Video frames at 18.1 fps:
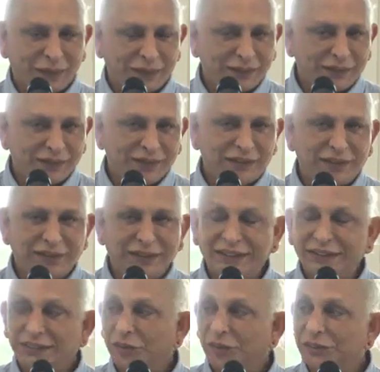
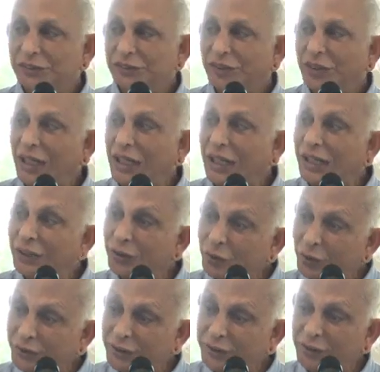it also,
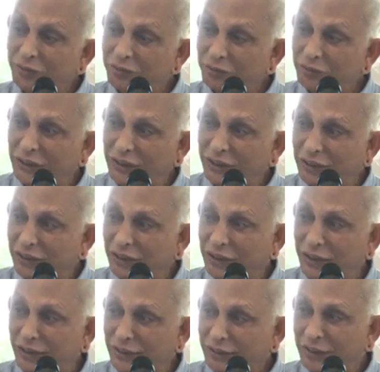arogyam
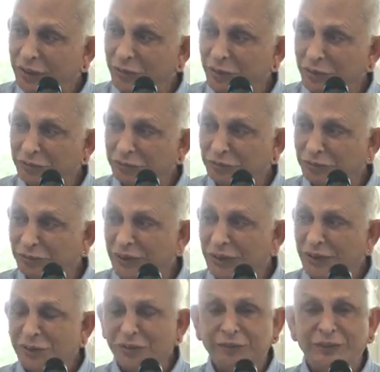dehalagyavam,
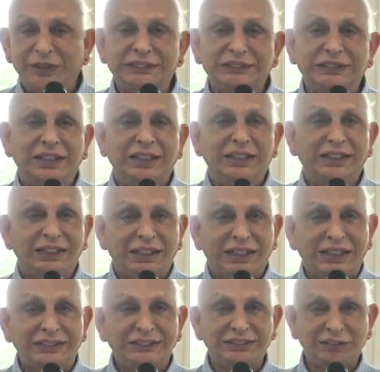means a
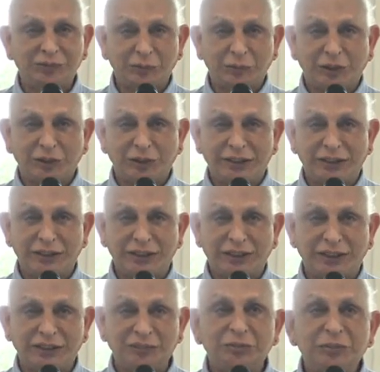lighter body
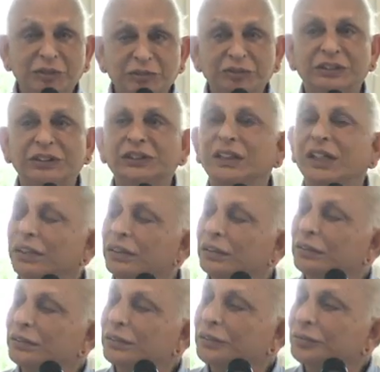and perfect
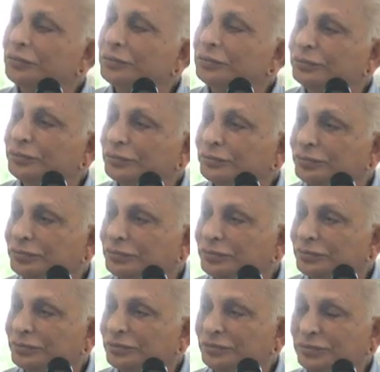health.
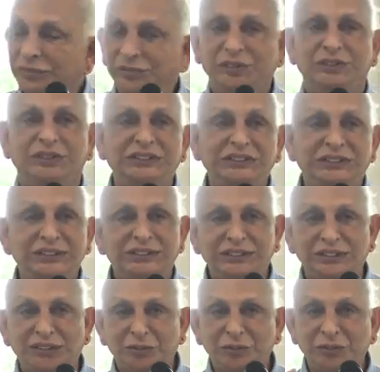This is
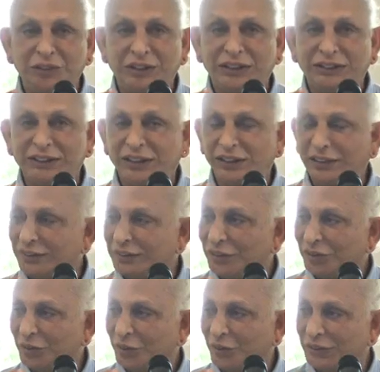the Muladhara,
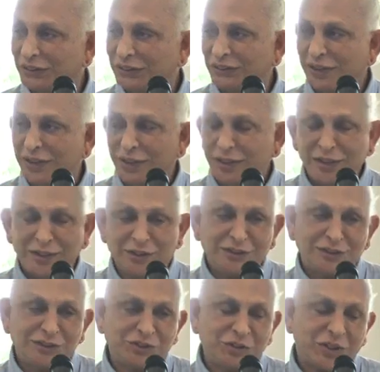the lowest.
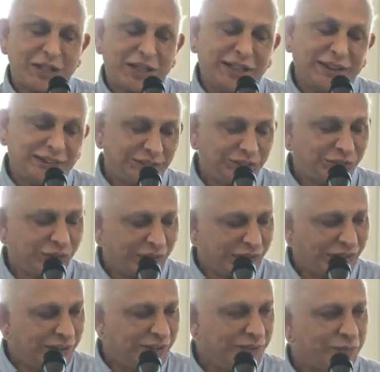So
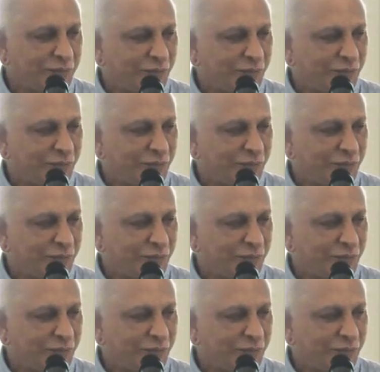actually,